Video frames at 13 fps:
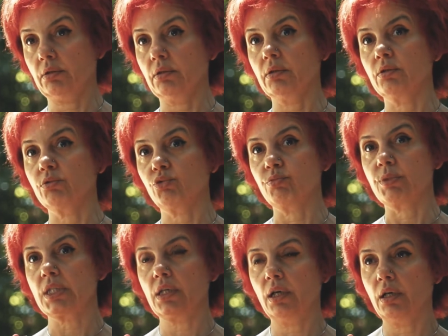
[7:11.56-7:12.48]
but
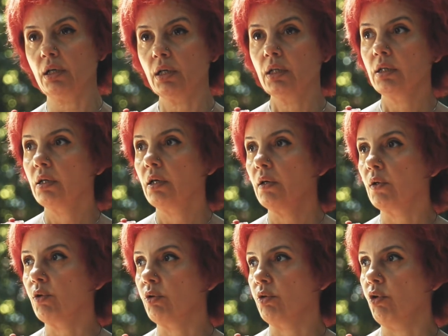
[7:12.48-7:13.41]
homosexuality
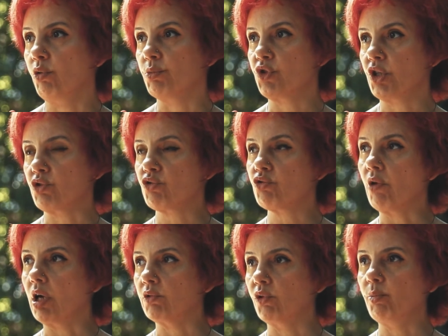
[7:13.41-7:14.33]
was
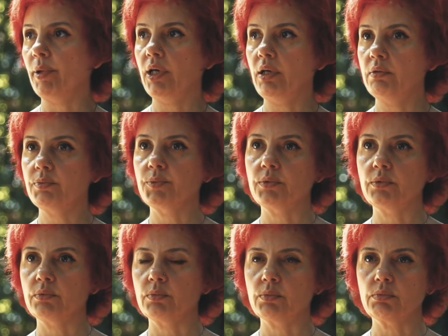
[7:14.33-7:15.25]
subject to
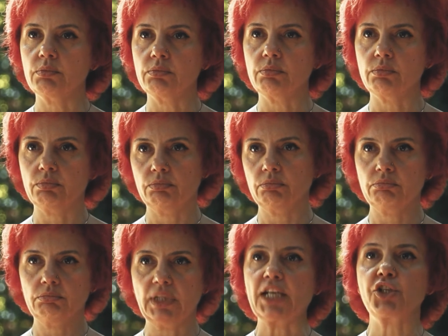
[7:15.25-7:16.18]
prosecution
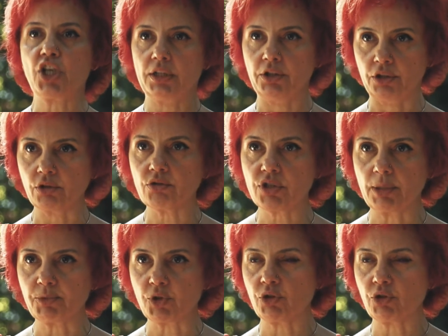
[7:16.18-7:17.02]
in the Soviet Union.